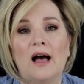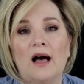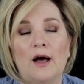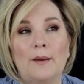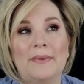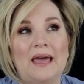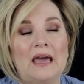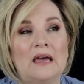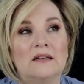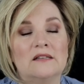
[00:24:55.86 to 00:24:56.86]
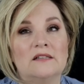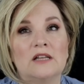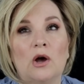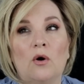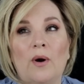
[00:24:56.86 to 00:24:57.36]
um, and
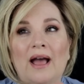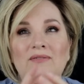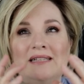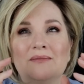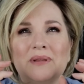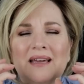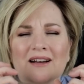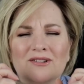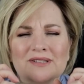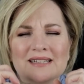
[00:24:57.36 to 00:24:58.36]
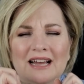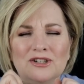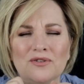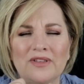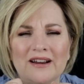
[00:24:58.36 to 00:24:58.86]
so having something else
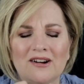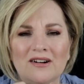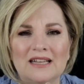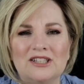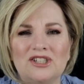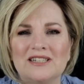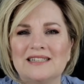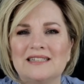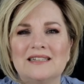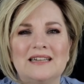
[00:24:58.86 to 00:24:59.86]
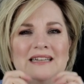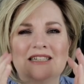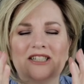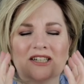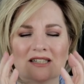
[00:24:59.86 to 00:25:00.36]
under there is just
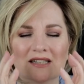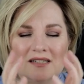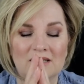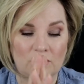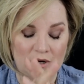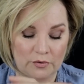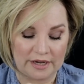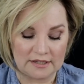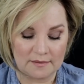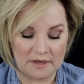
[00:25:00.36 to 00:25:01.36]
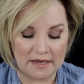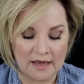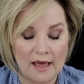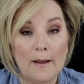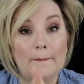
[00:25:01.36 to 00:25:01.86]
it just is so annoying to me.
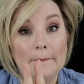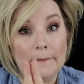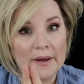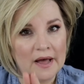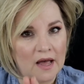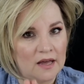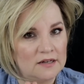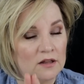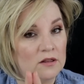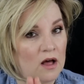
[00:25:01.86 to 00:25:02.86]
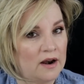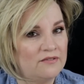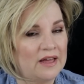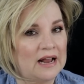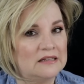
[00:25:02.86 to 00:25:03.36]
But a lot
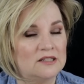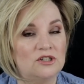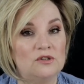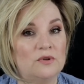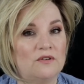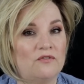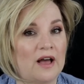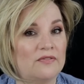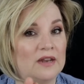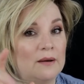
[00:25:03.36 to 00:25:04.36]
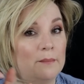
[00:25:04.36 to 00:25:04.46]
of that has to do with the fact that